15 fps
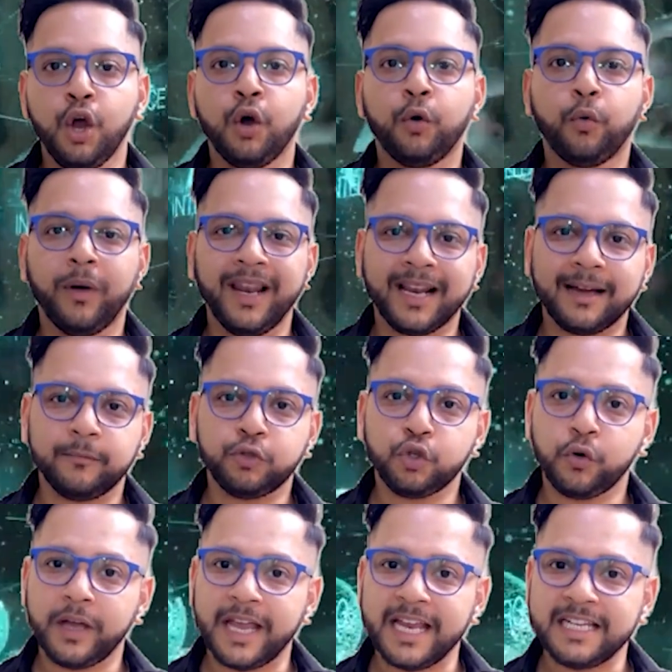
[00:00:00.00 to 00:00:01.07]
Welcome to
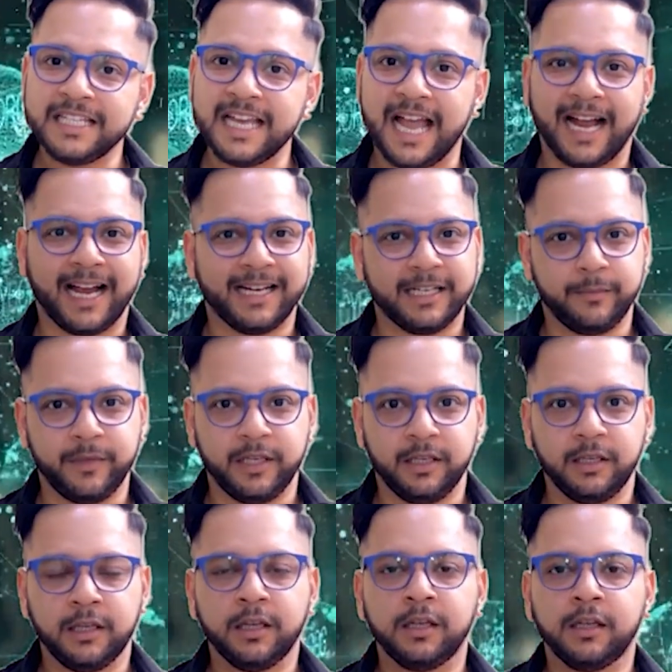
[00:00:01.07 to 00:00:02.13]
AD Academy.
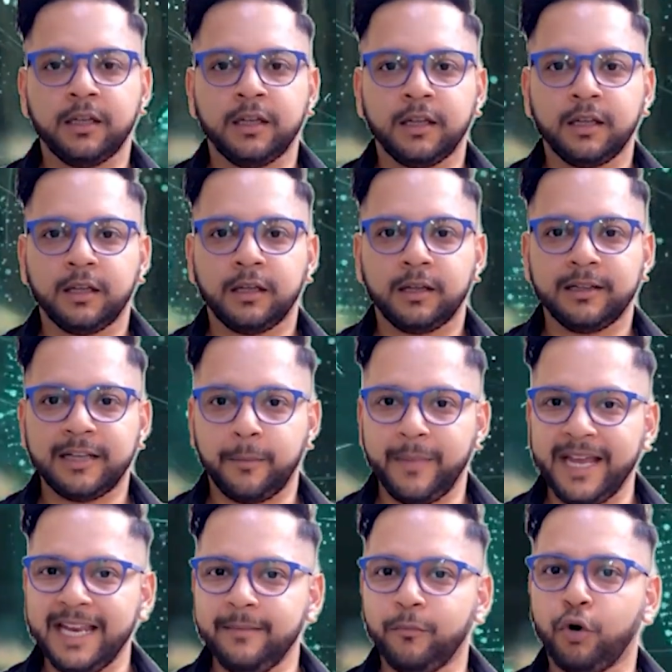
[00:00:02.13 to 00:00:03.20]
The
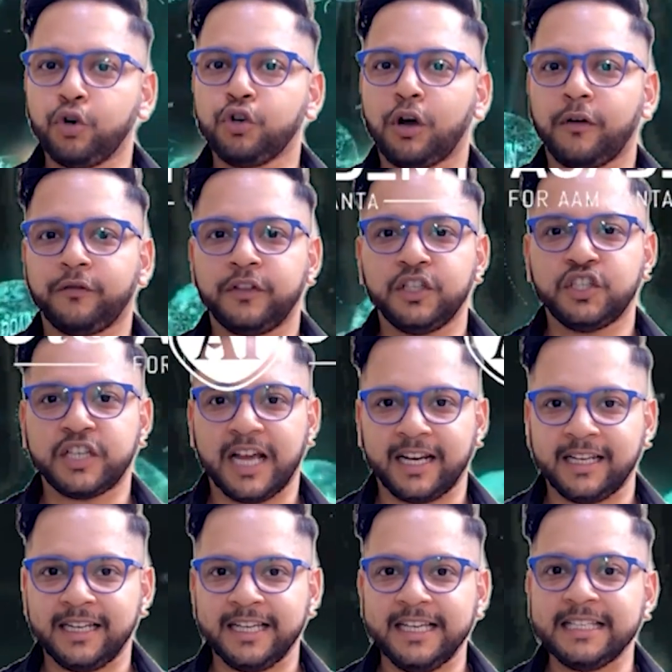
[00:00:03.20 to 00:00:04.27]
main motto of this
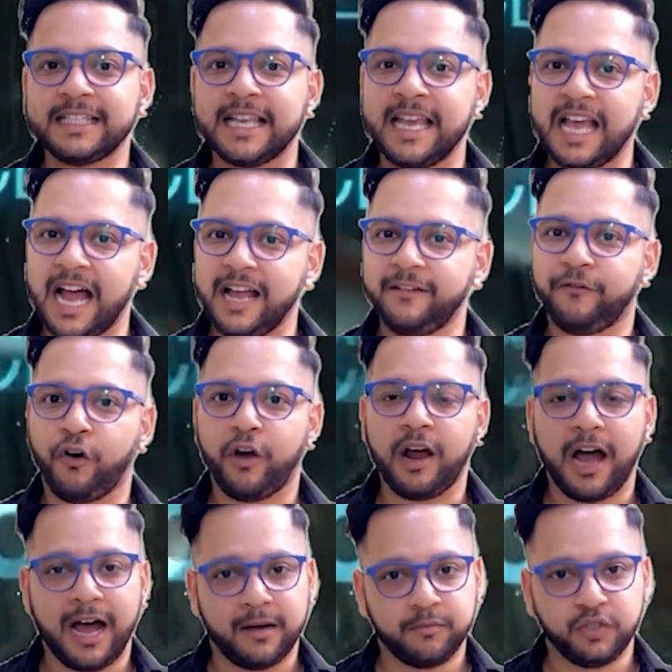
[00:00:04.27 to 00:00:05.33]
channel is AI for
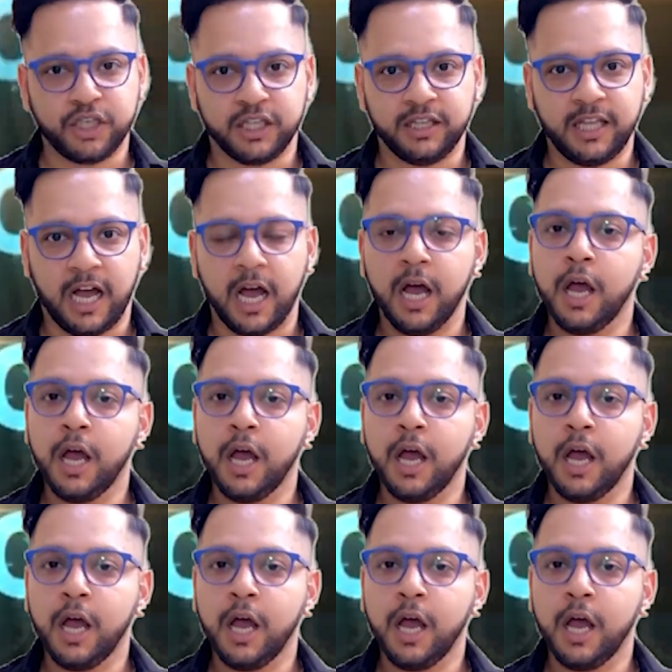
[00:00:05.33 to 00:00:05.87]
Aam Janta.